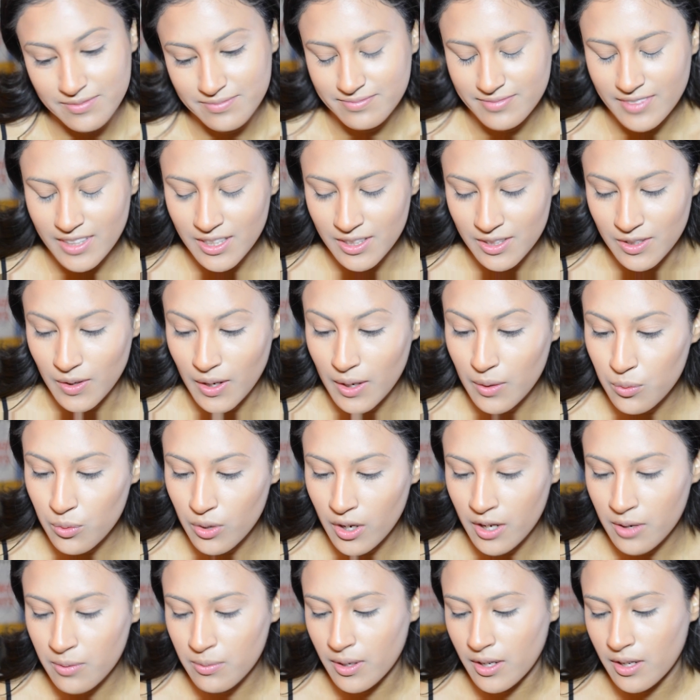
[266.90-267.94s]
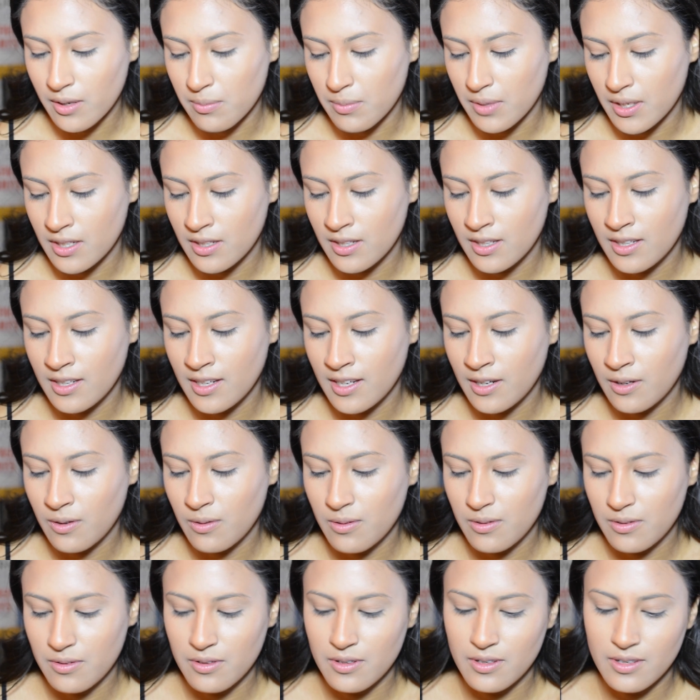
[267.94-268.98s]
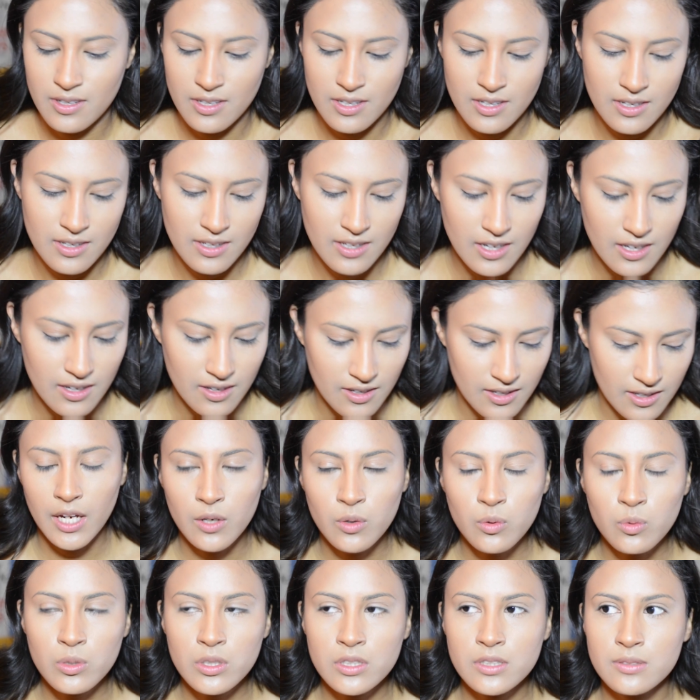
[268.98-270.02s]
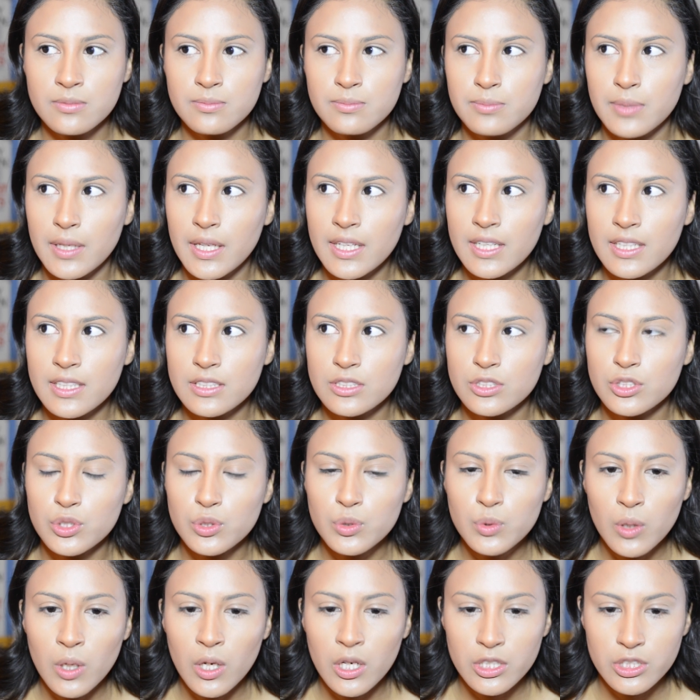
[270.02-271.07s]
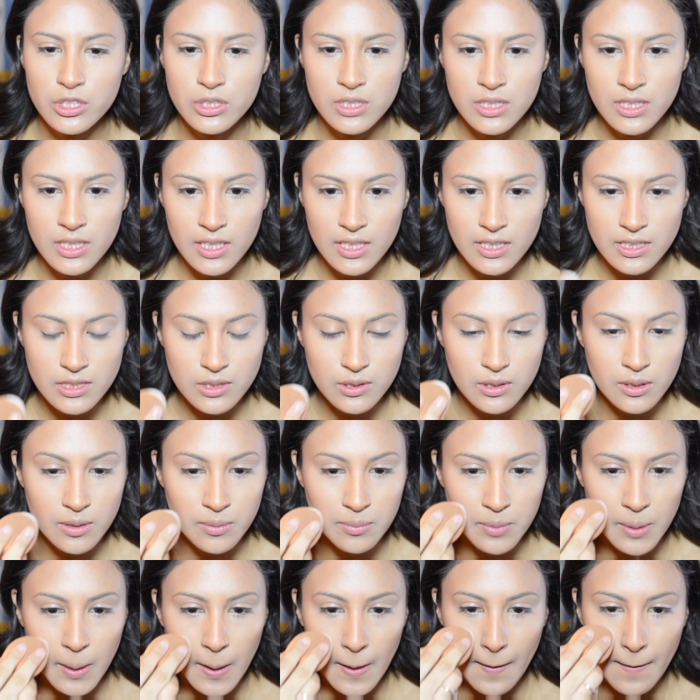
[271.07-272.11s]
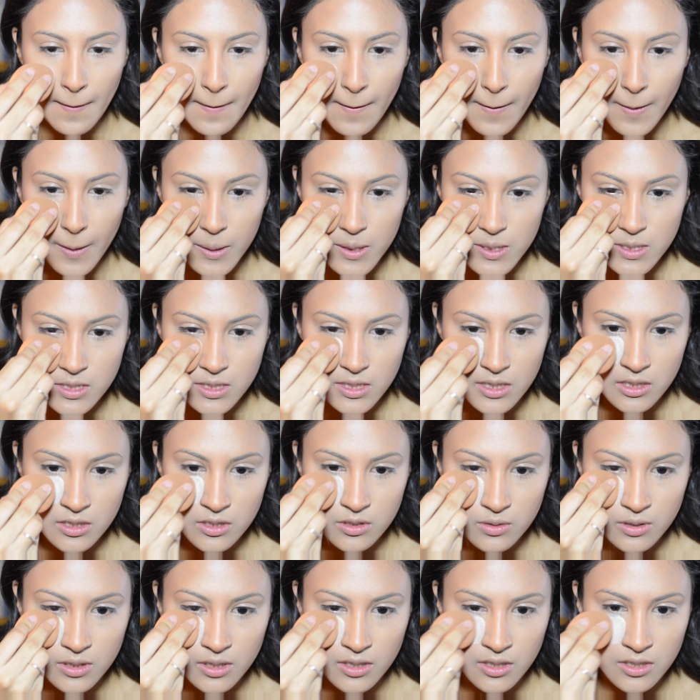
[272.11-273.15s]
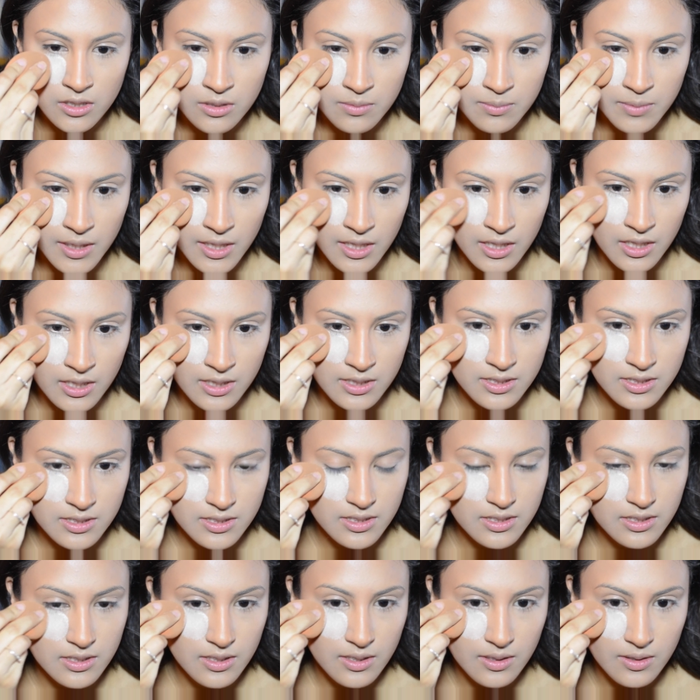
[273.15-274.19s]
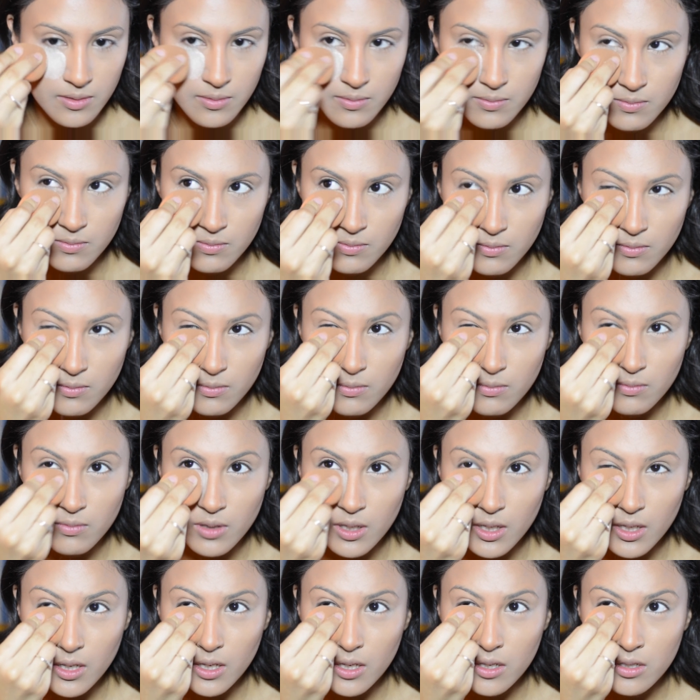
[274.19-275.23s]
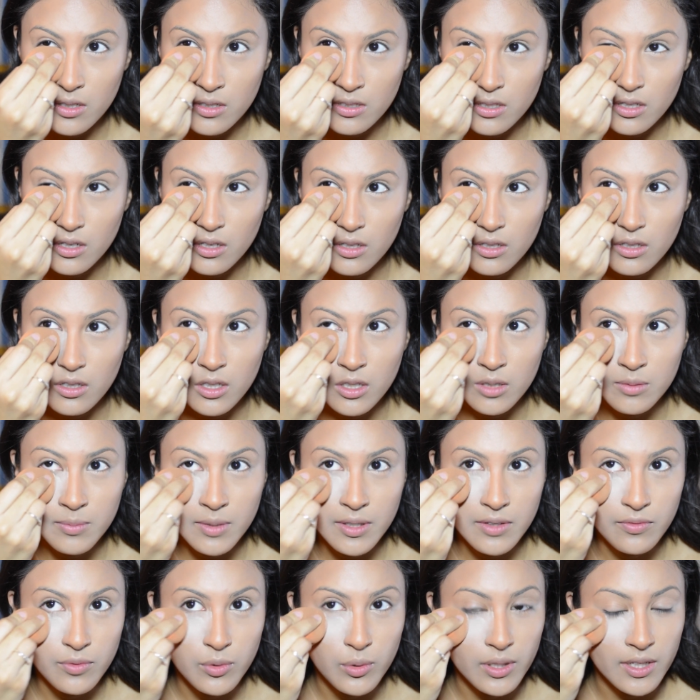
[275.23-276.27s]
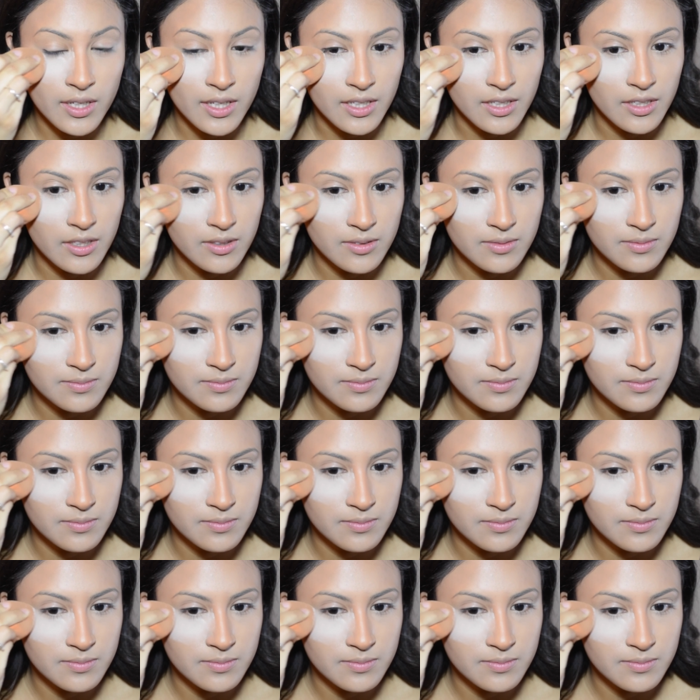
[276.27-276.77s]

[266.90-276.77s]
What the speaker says: I don't know, I recommend it now. I don't want to bake too harsh today, so I'm just going to do it under my eyes and on my forehead.